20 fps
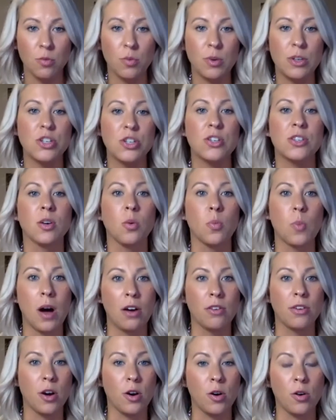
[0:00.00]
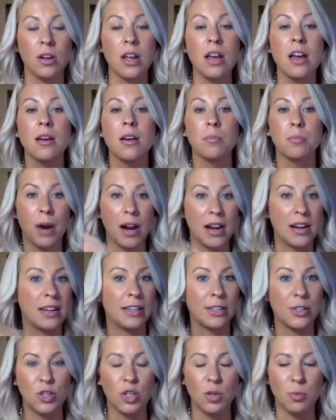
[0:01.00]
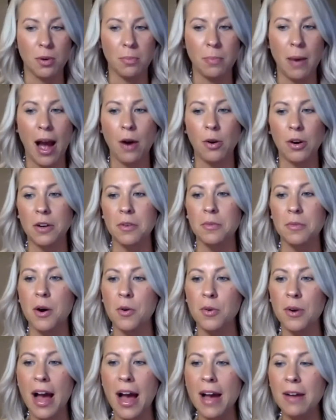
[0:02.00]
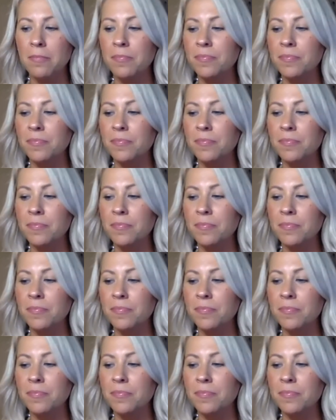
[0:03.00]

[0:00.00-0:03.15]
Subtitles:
which is a well-known brightening superpower, okay?